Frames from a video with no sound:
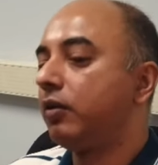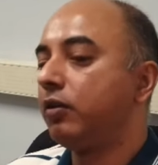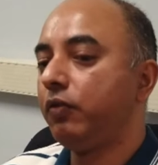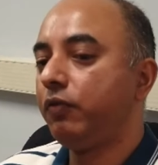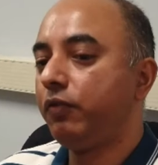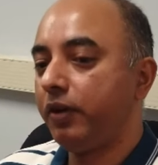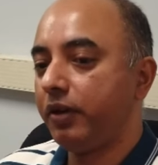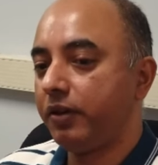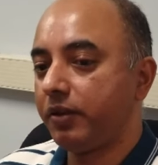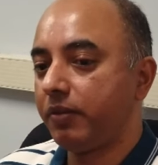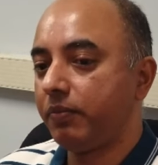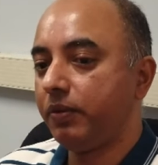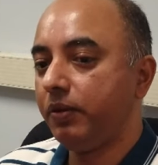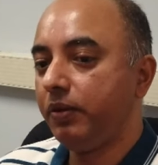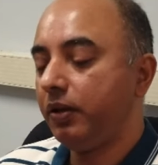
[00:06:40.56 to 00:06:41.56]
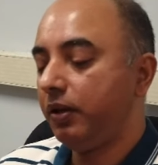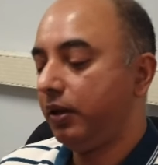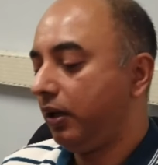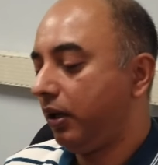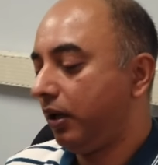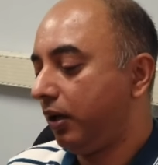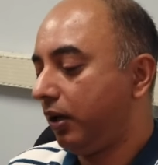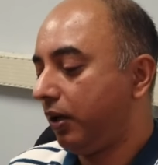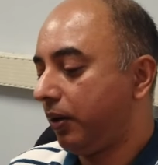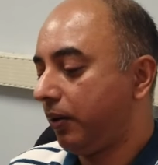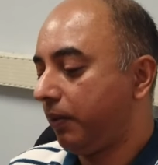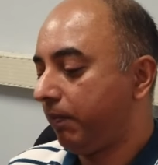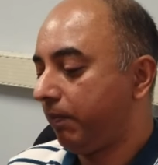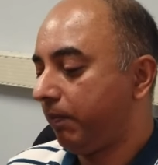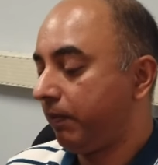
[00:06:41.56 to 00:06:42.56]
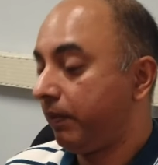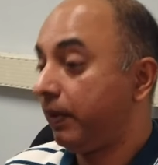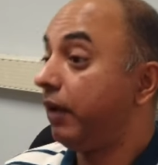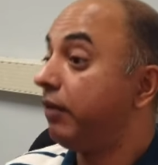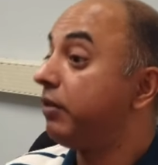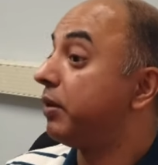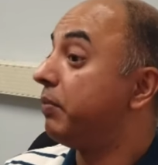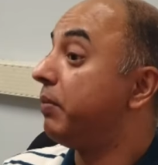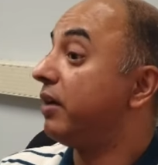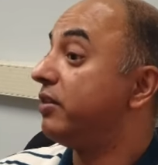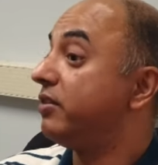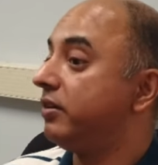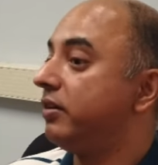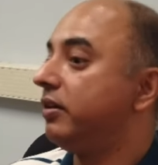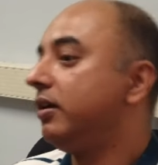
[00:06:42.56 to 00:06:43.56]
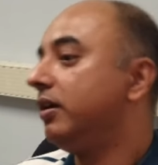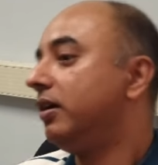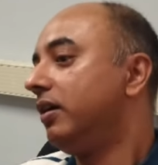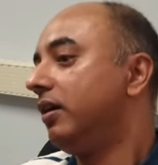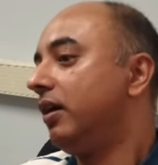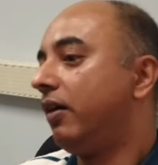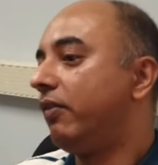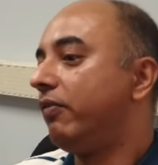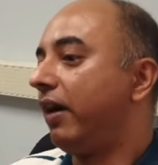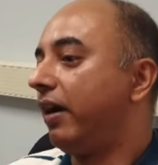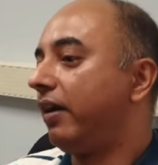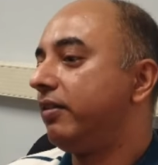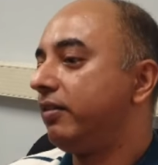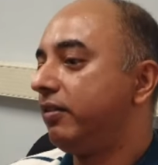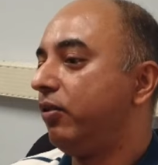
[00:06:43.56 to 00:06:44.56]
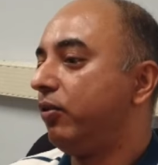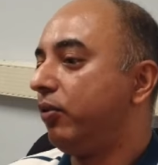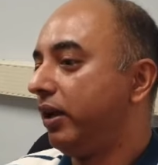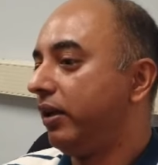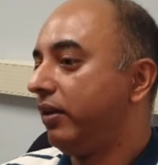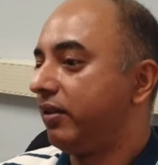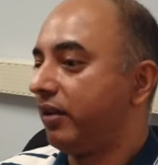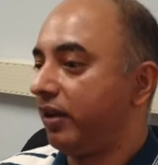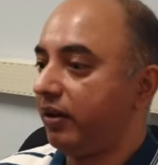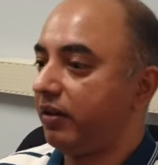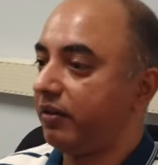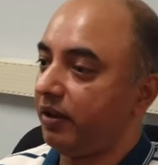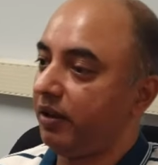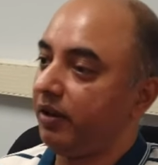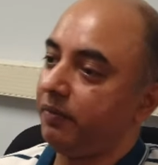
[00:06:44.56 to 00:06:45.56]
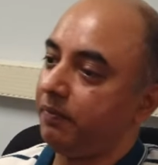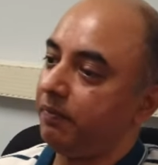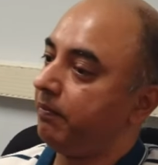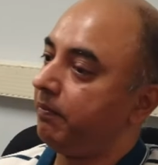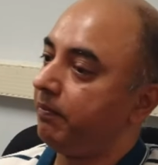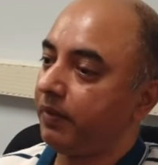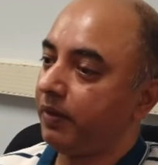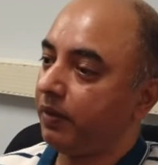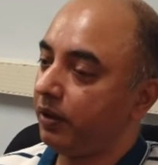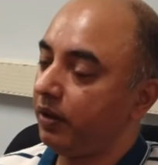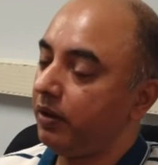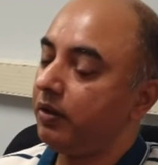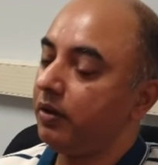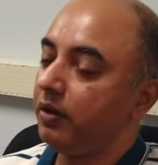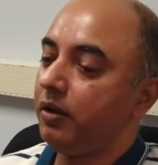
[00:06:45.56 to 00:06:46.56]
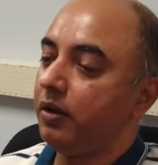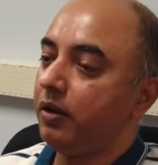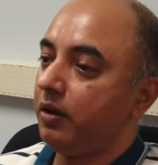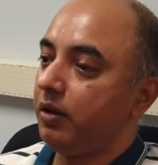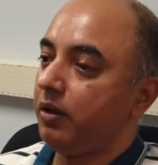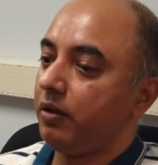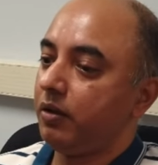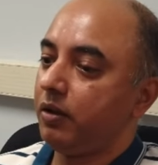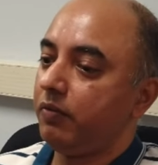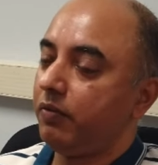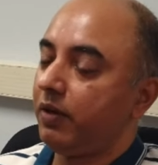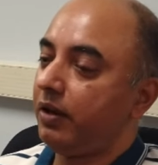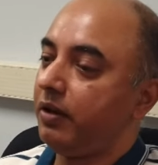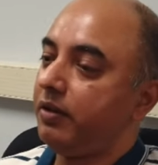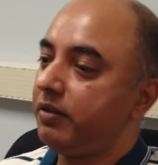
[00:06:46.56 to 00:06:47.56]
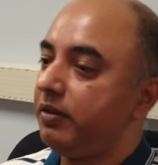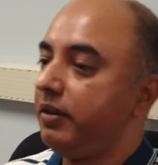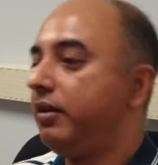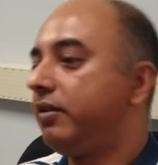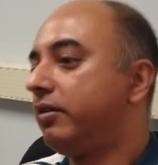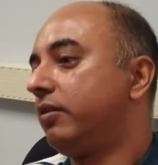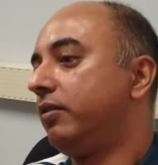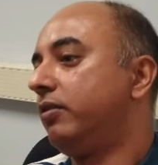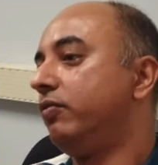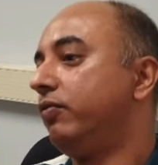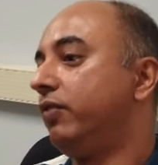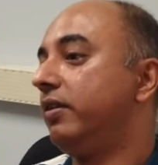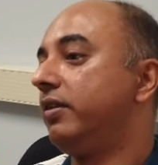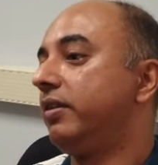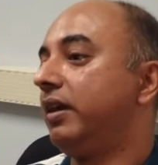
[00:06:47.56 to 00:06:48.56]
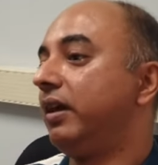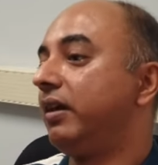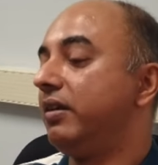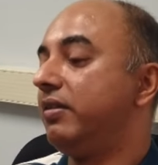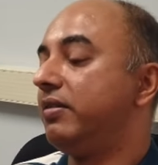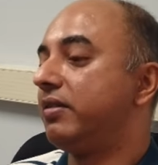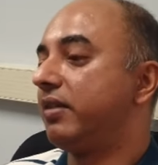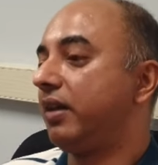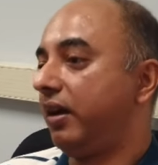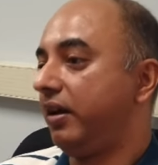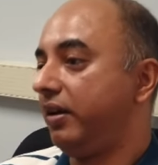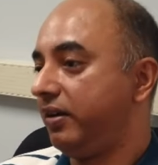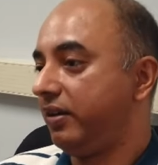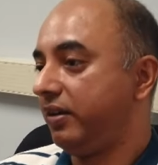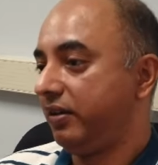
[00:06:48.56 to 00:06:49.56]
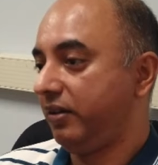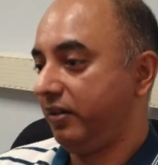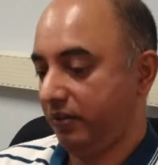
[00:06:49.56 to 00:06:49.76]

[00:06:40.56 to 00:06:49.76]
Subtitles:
So, for example, let's imagine a virus growing inside a cell. Okay, the virus needs to first get inside